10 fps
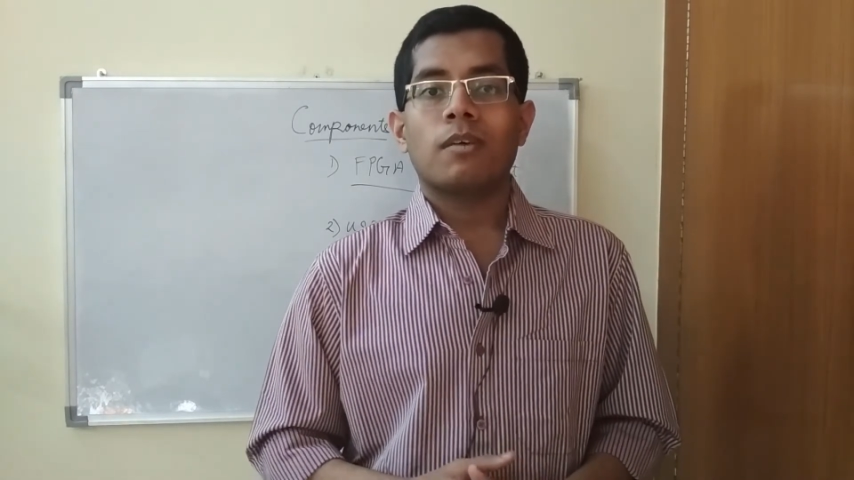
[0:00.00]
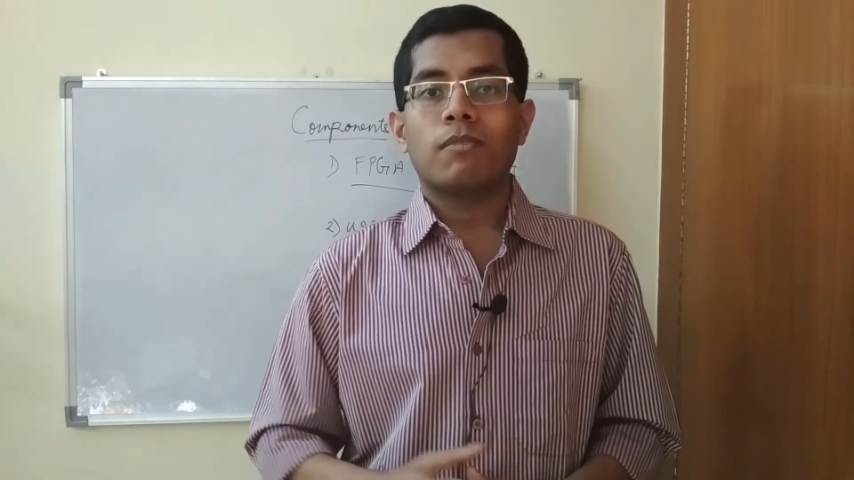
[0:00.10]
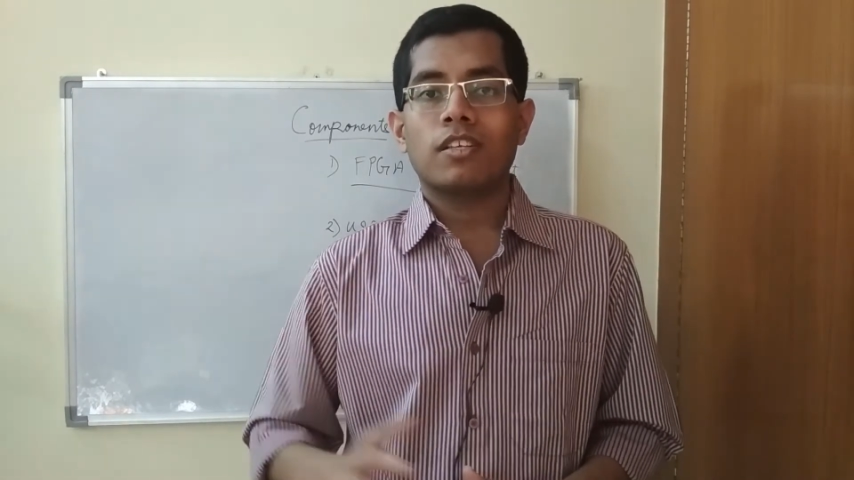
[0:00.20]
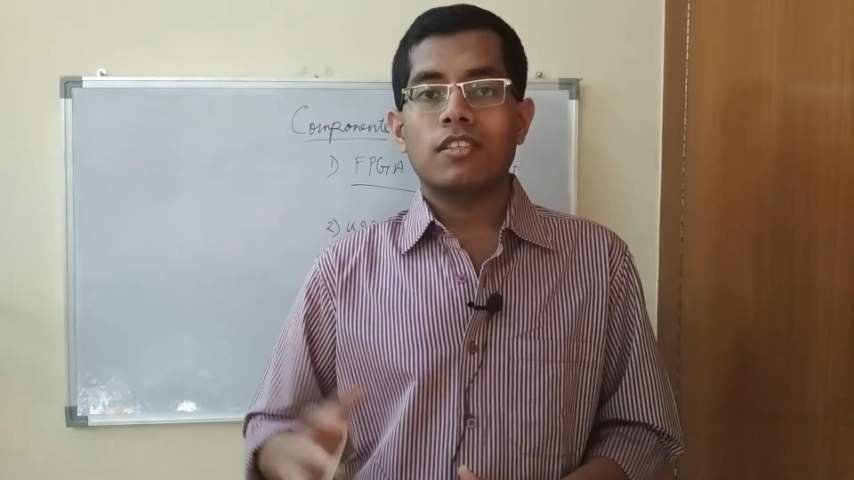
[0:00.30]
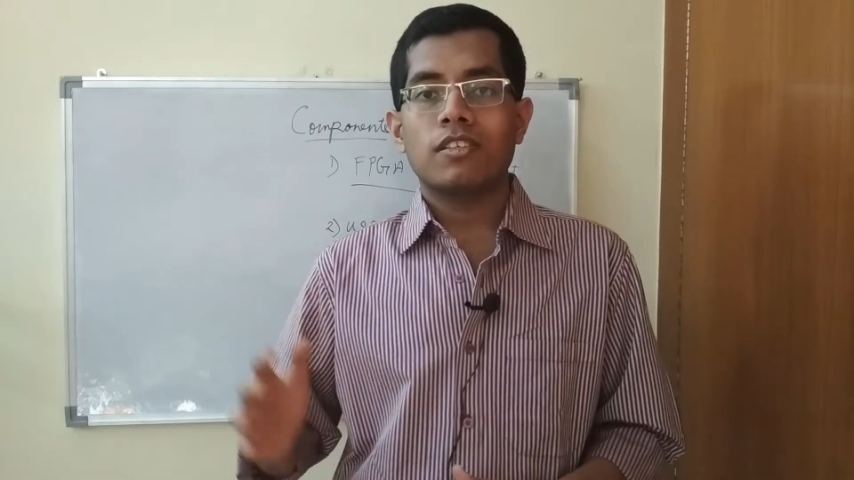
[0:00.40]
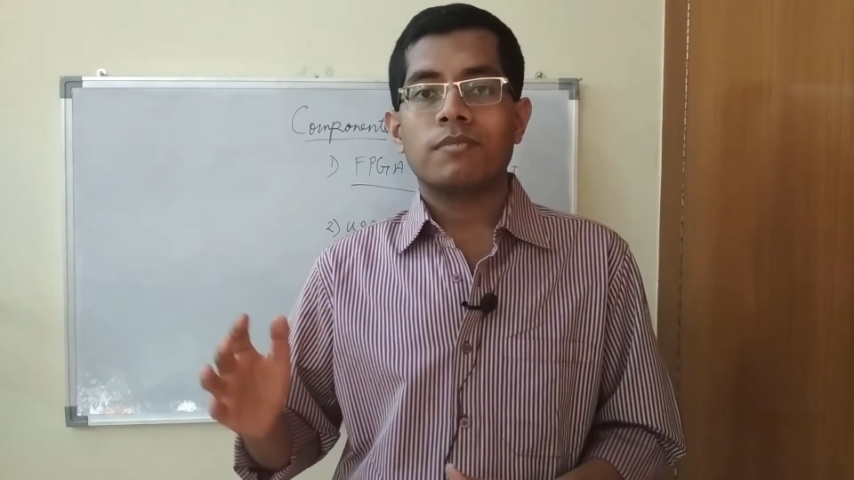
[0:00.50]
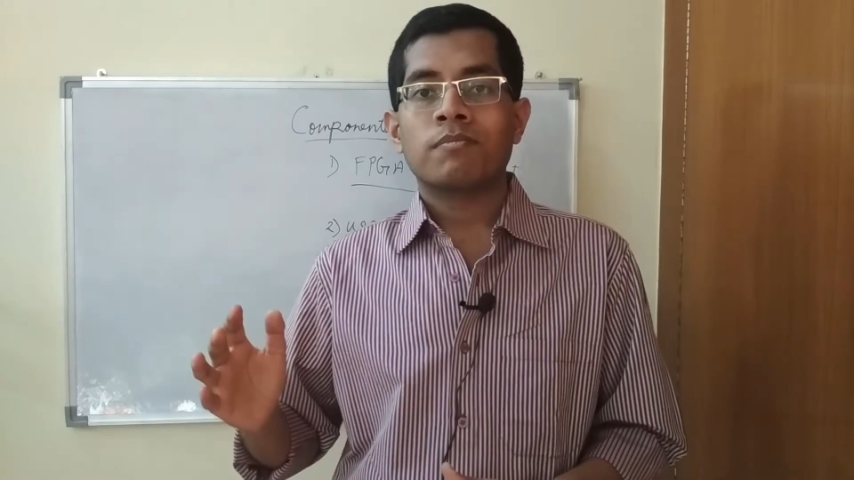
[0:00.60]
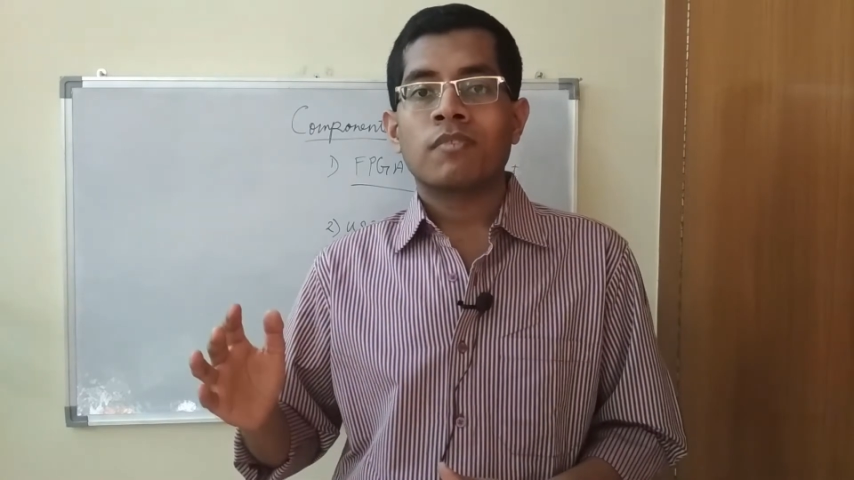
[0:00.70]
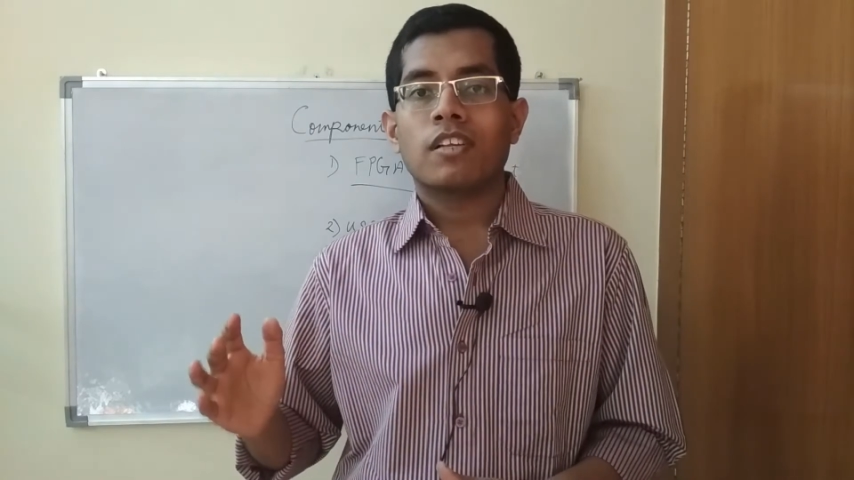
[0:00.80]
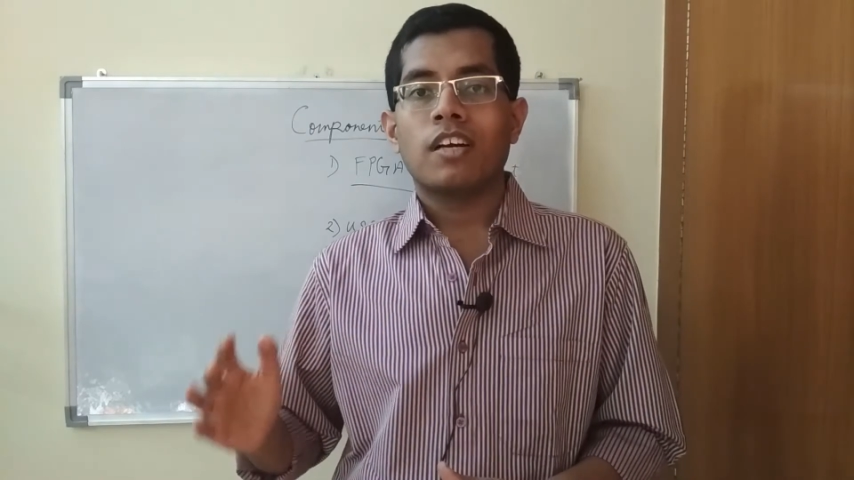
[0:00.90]
but the
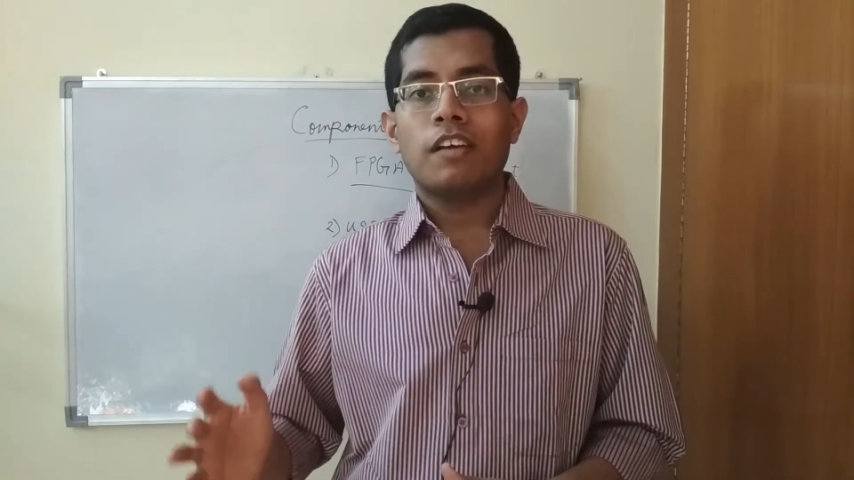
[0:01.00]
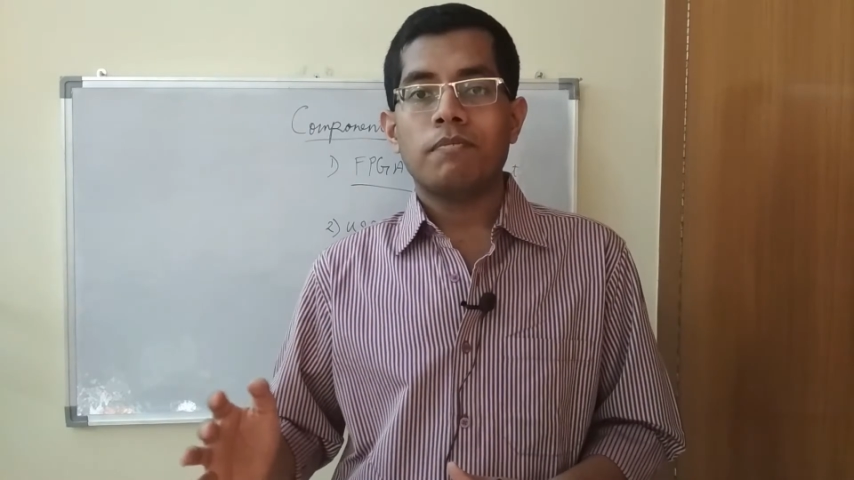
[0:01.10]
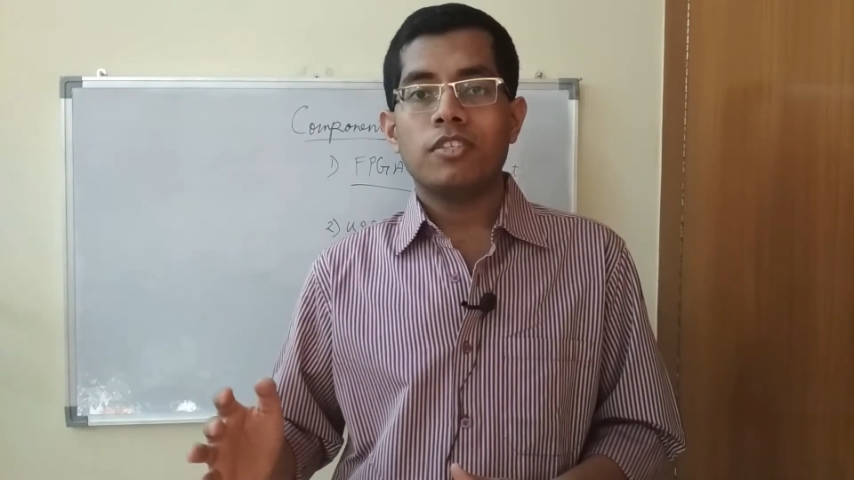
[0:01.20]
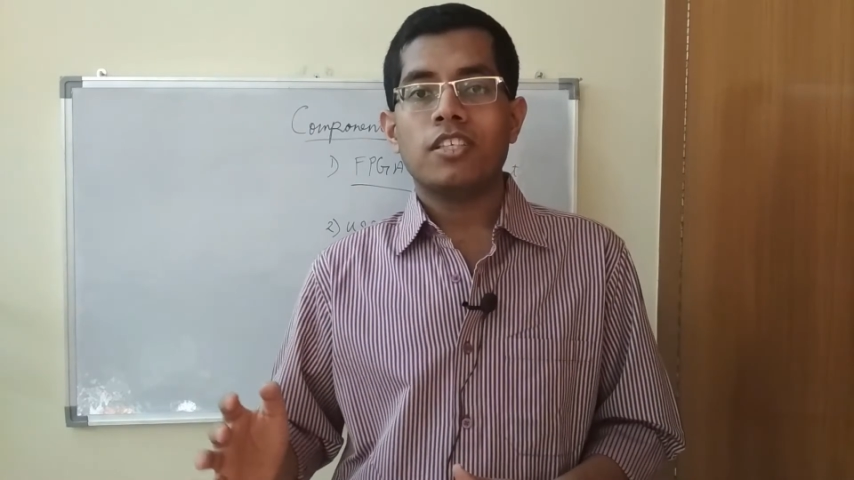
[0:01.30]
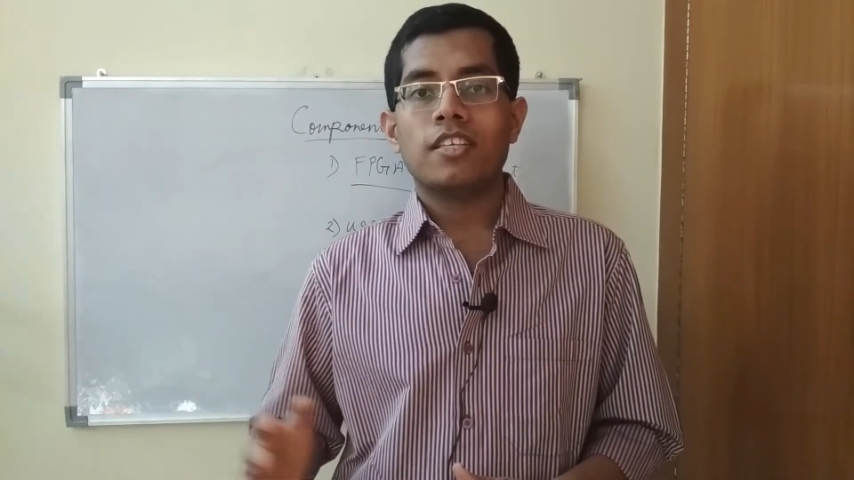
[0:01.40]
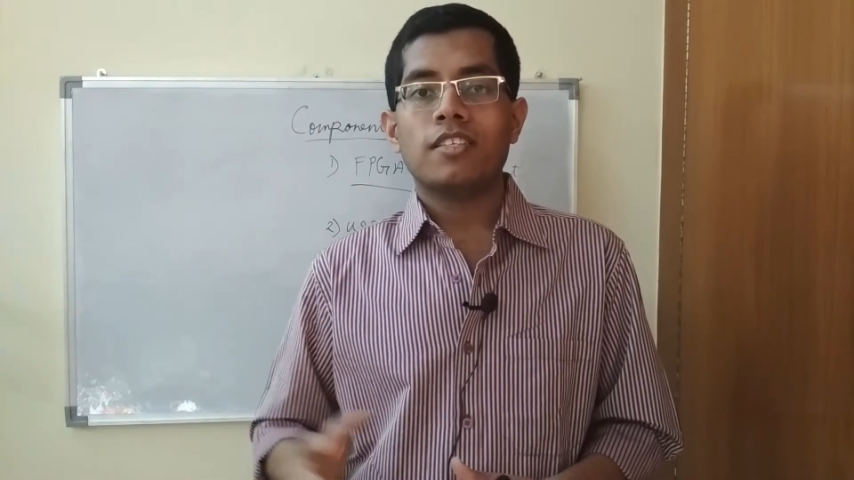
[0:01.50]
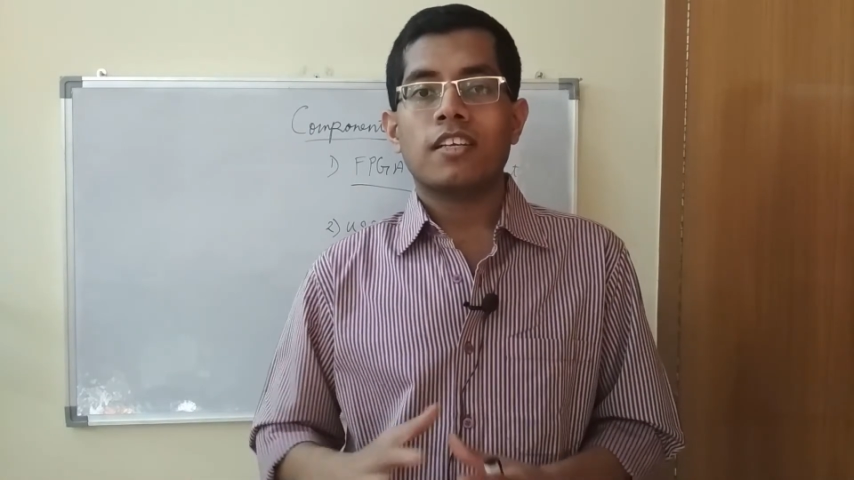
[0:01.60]
FPGAs